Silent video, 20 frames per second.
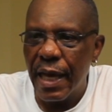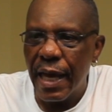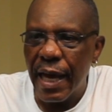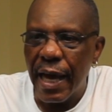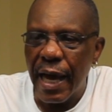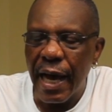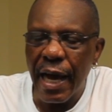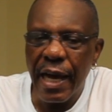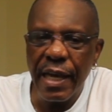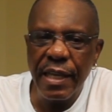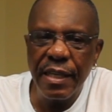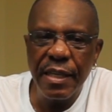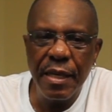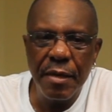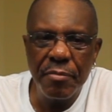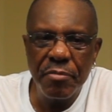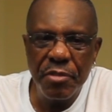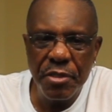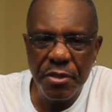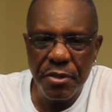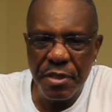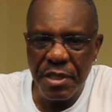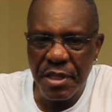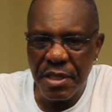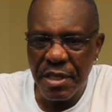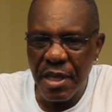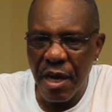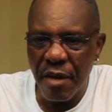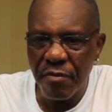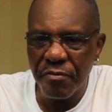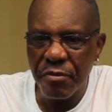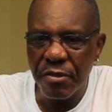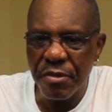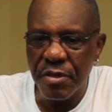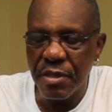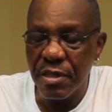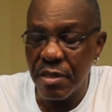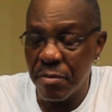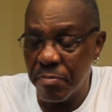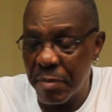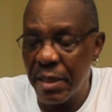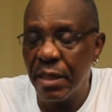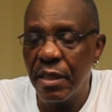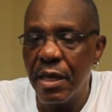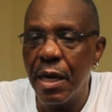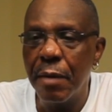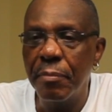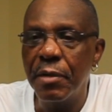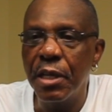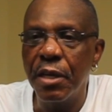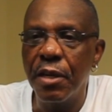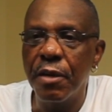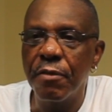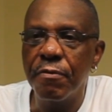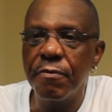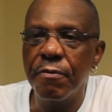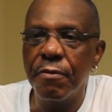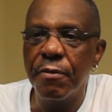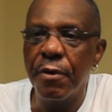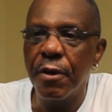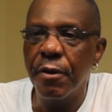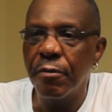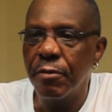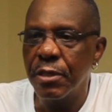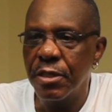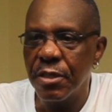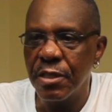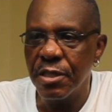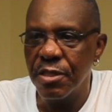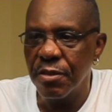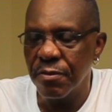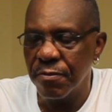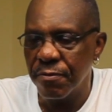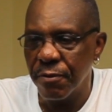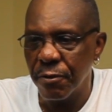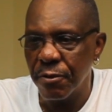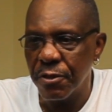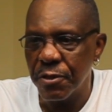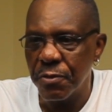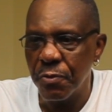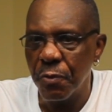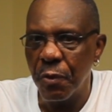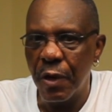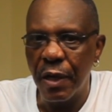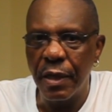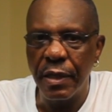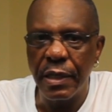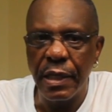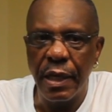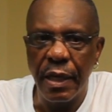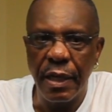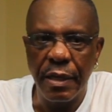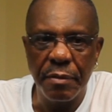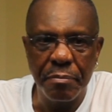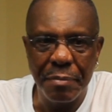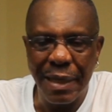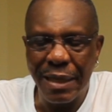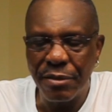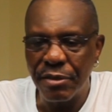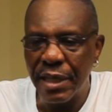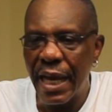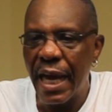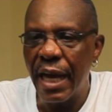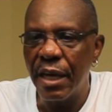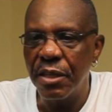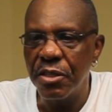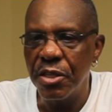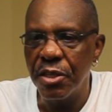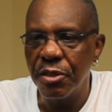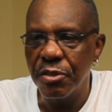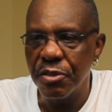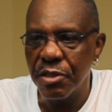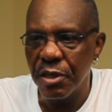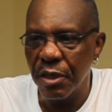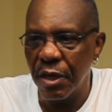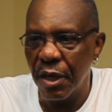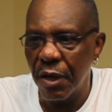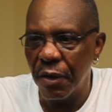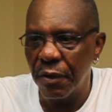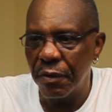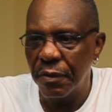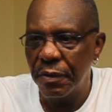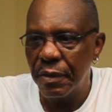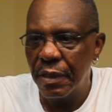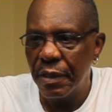I come to these conferences. I've been coming here for ever since the first one, about 9 years ago.